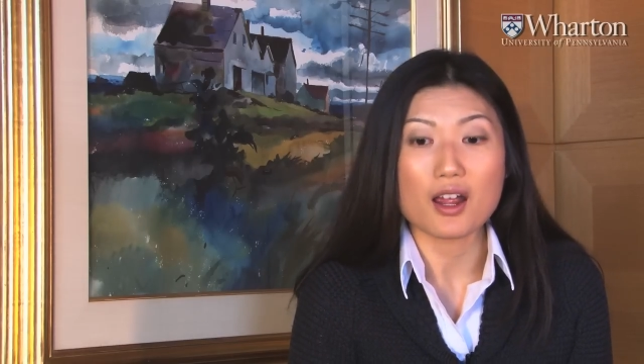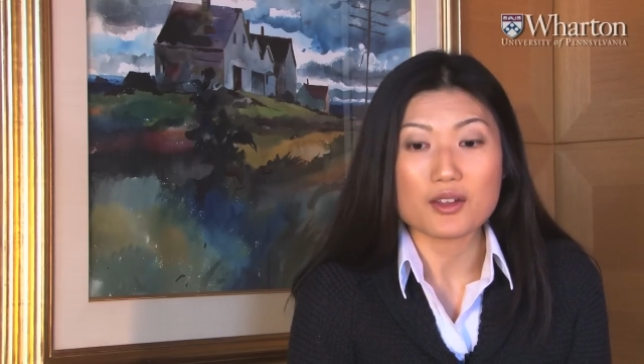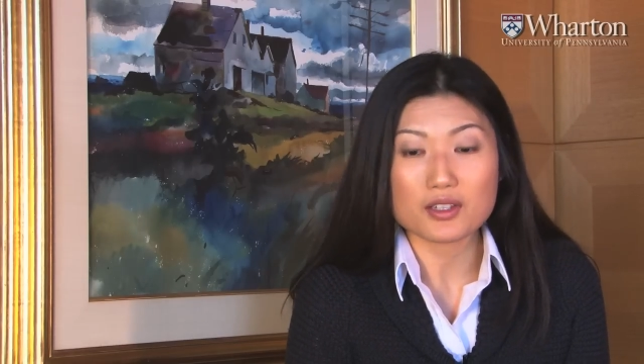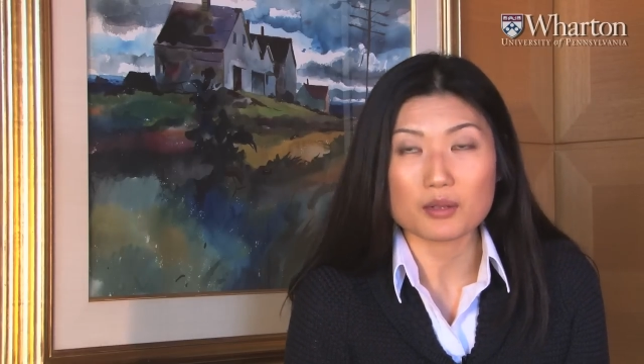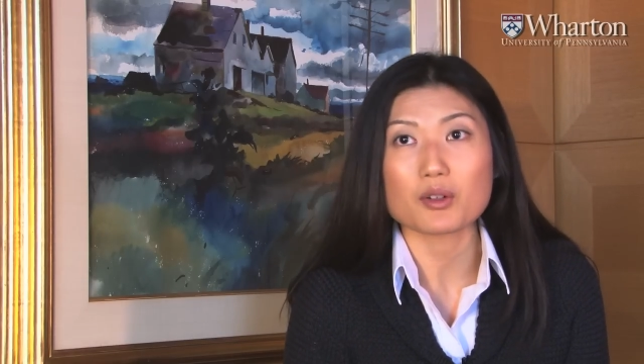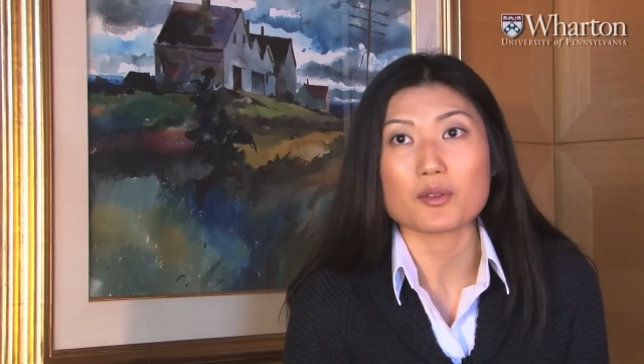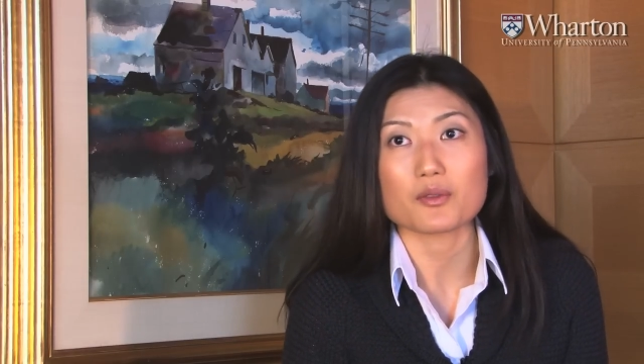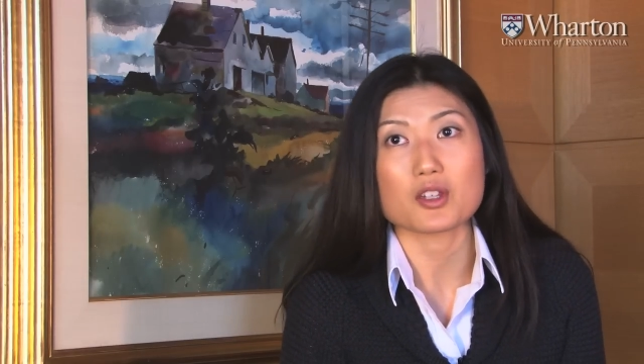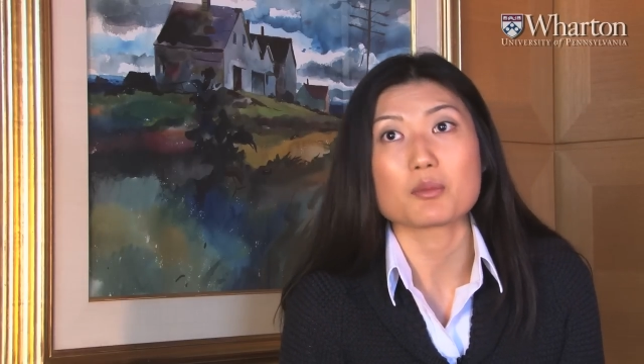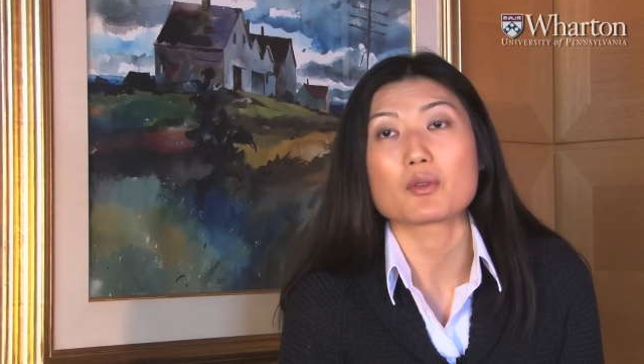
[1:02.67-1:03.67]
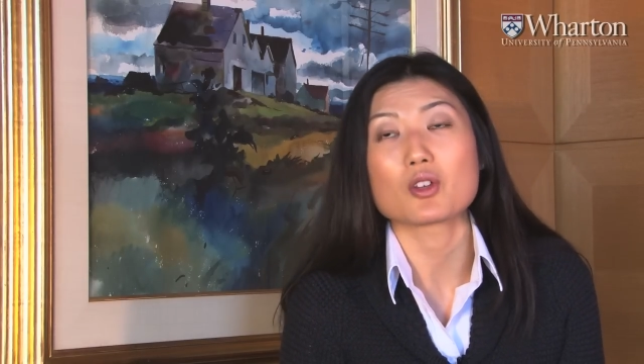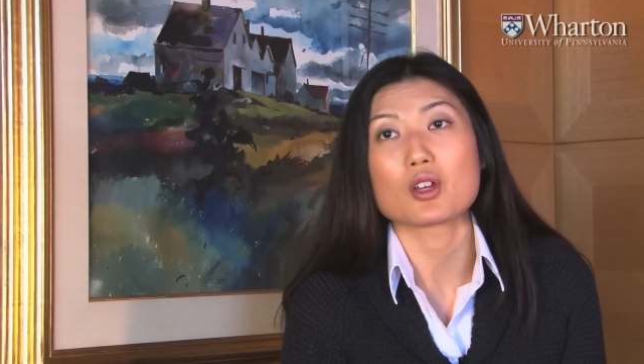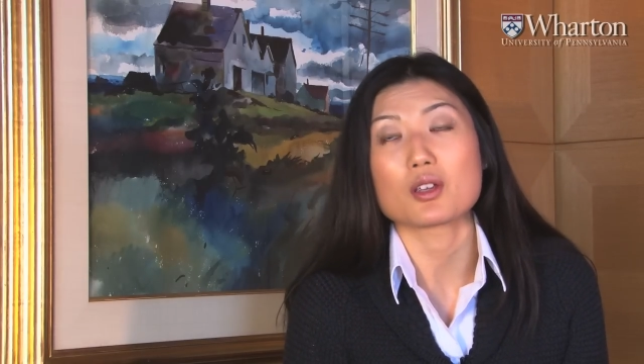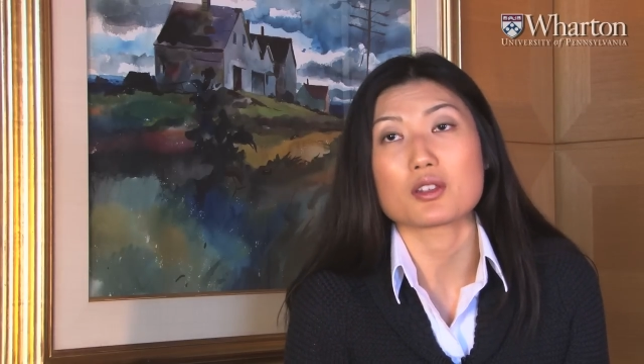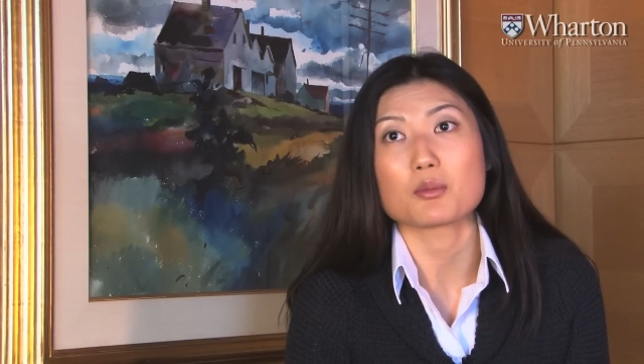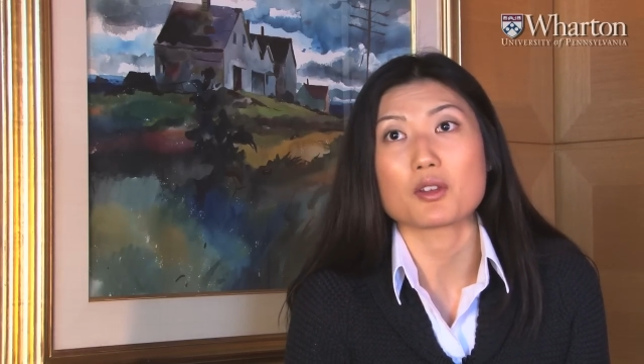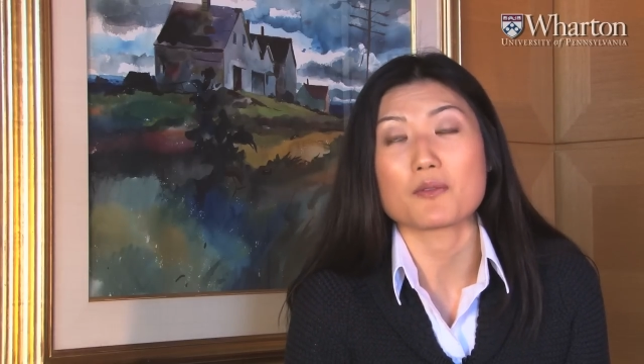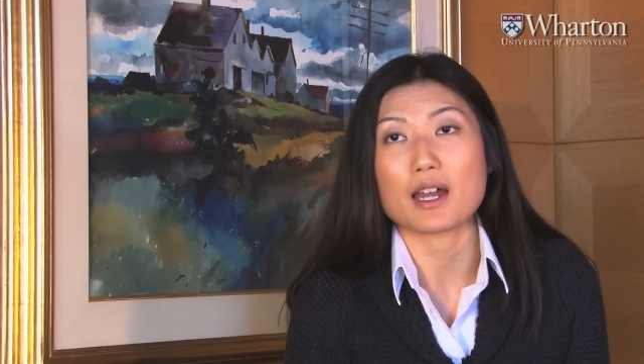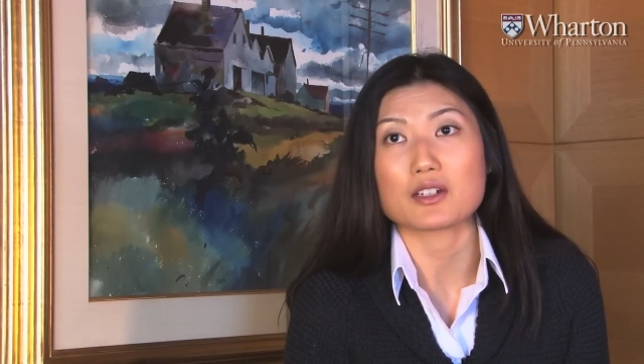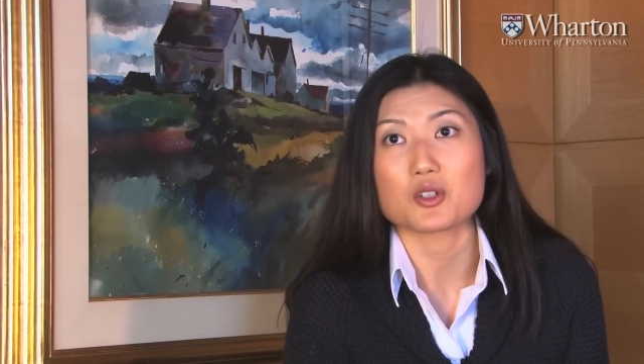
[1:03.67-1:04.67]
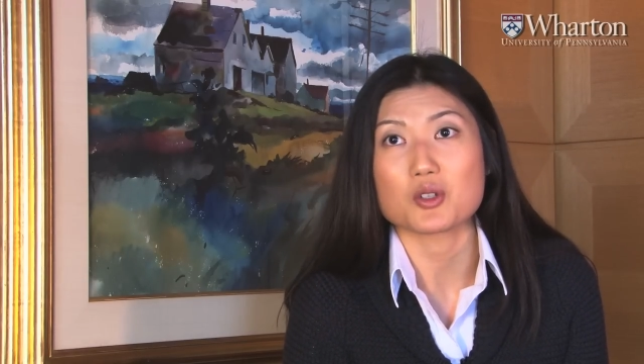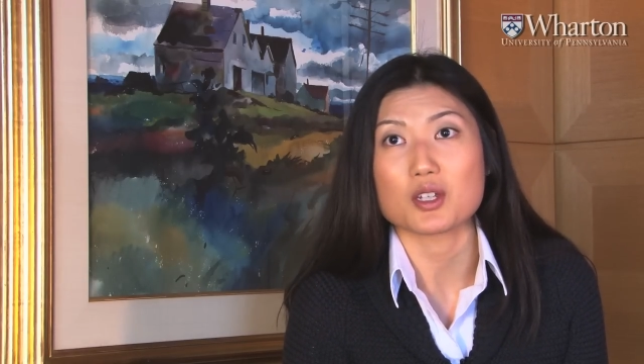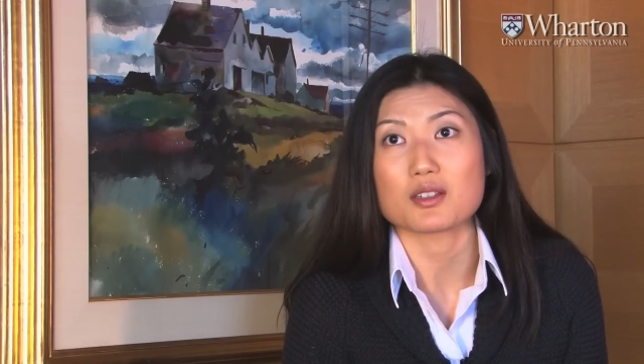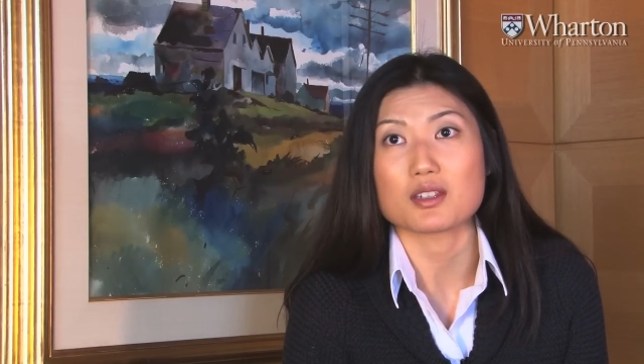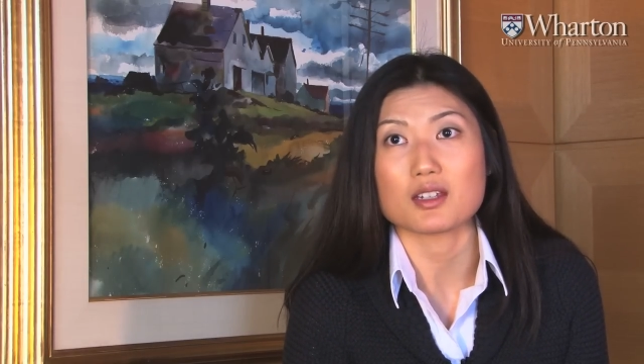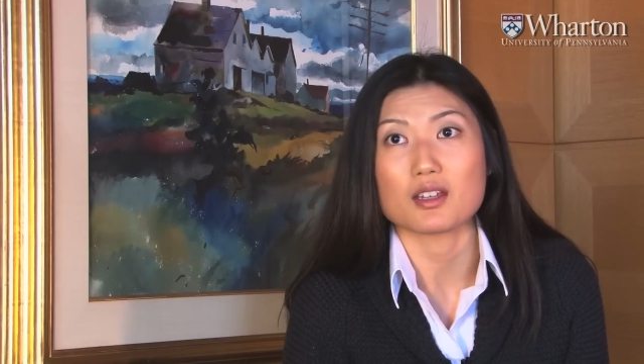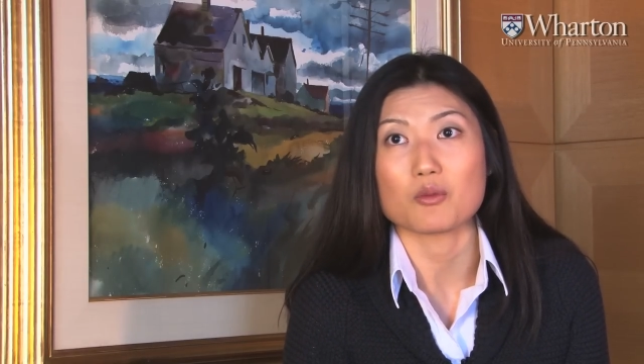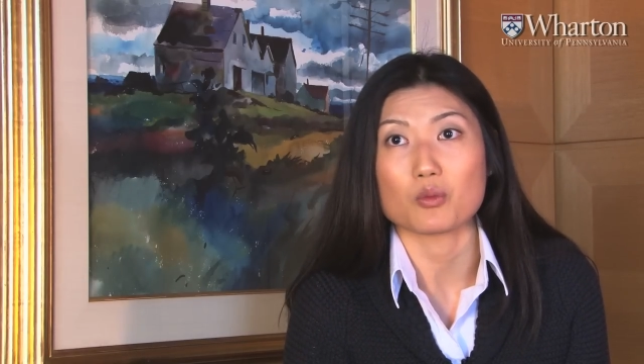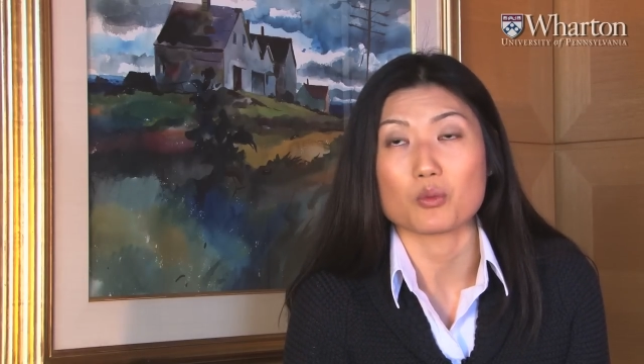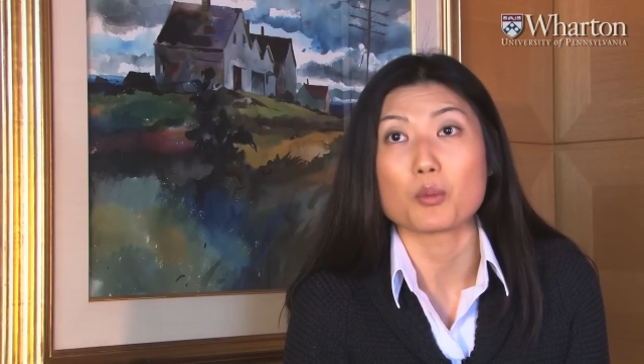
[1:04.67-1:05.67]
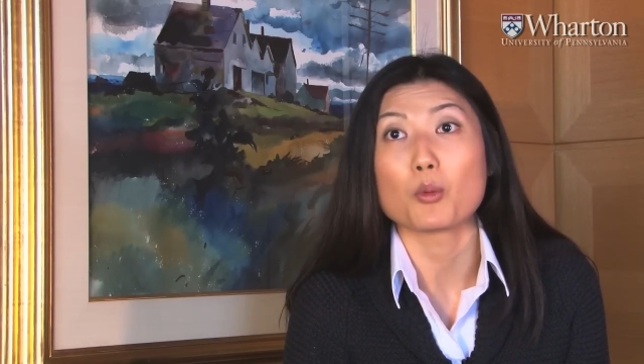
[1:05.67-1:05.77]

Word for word: some of some of the some of the factors you can see were